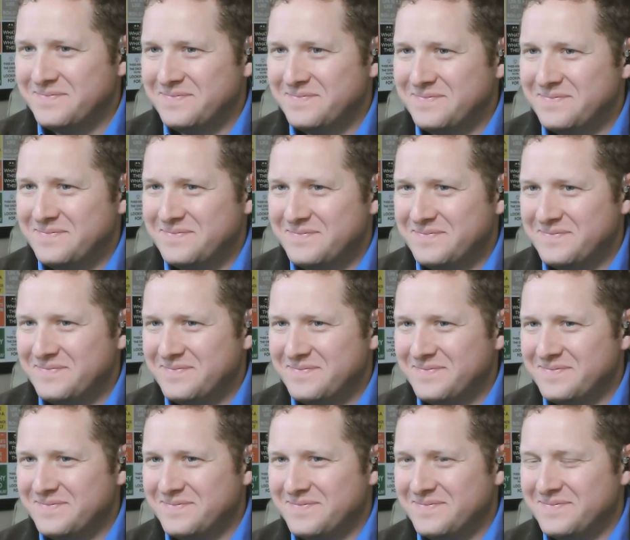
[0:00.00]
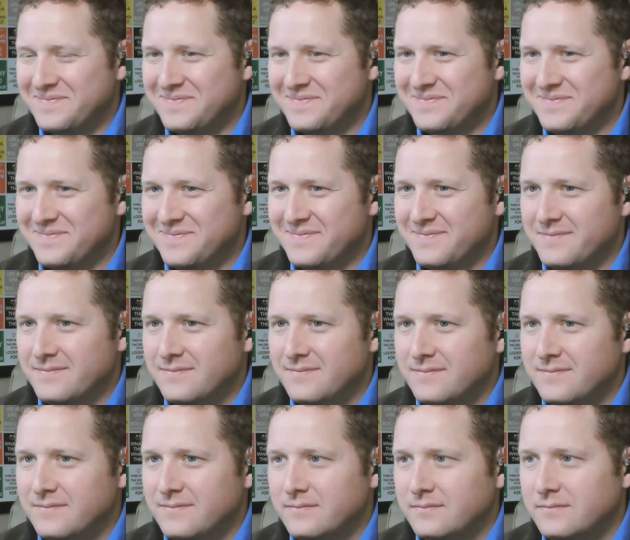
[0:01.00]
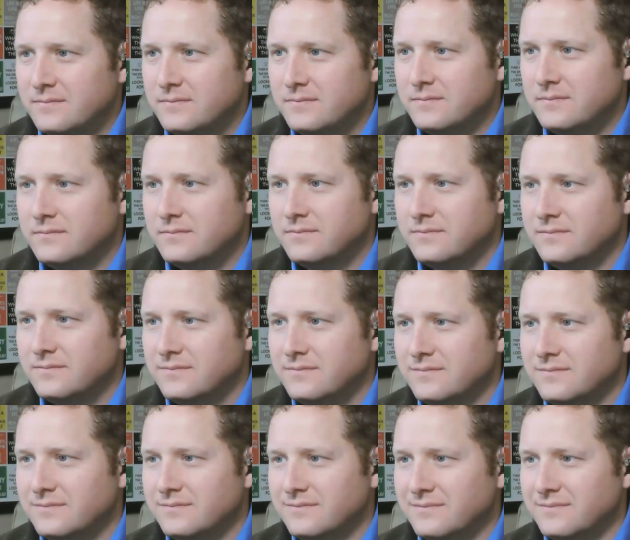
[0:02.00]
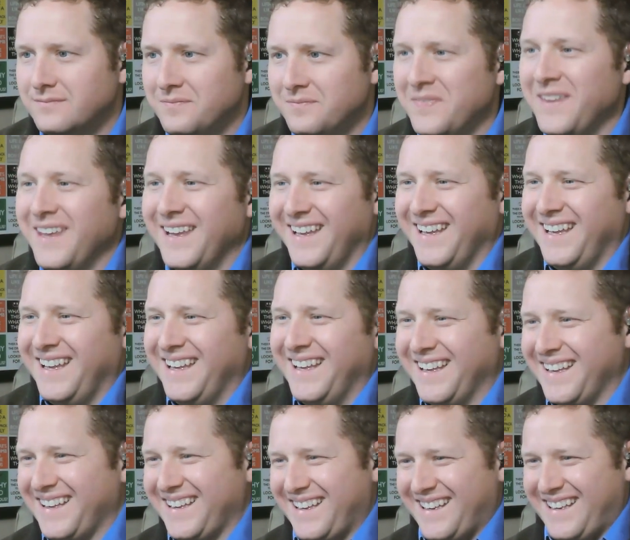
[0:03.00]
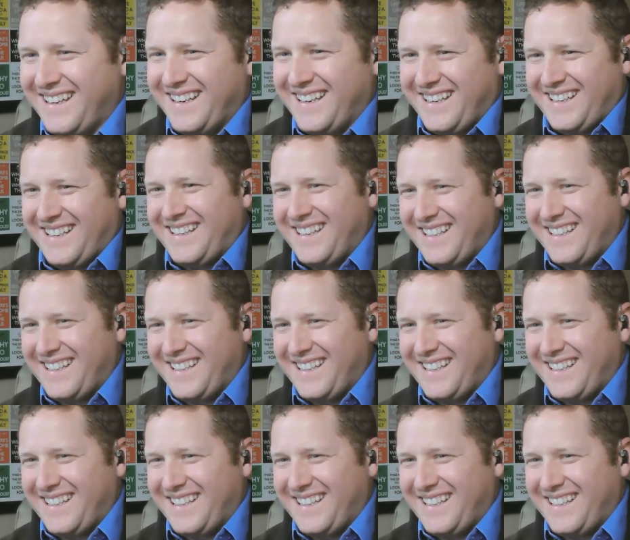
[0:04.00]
The person shown says nothing.